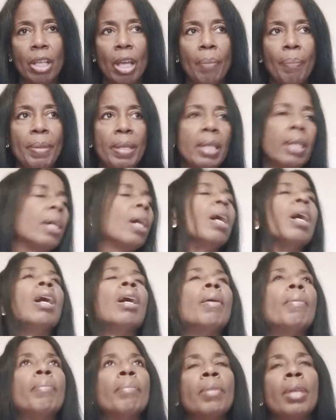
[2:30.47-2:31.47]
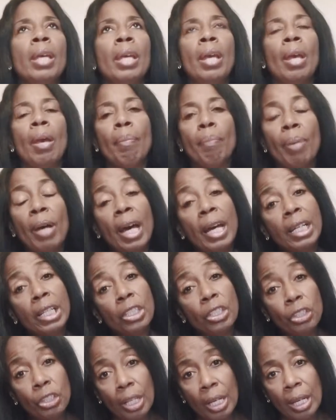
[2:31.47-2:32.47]
They become
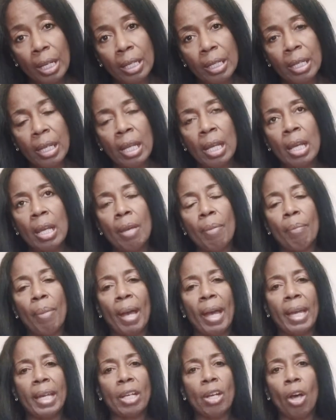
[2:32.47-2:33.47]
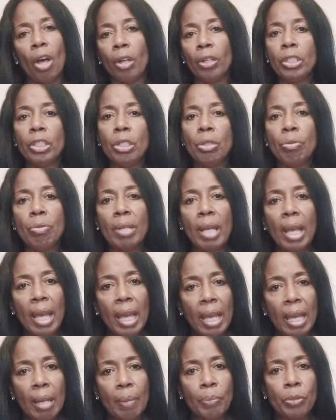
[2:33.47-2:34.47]
punishing by calling you
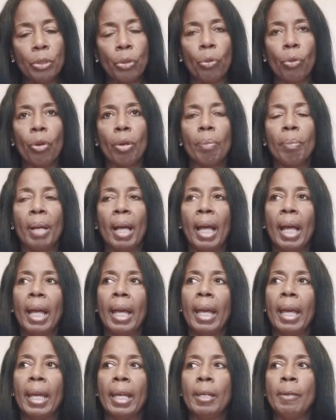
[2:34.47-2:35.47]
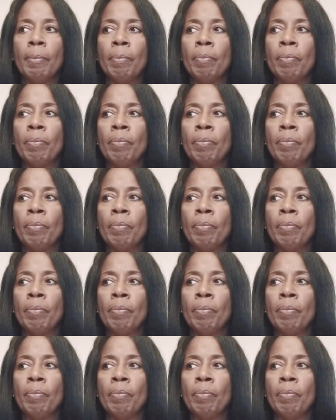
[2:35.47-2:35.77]
names or by,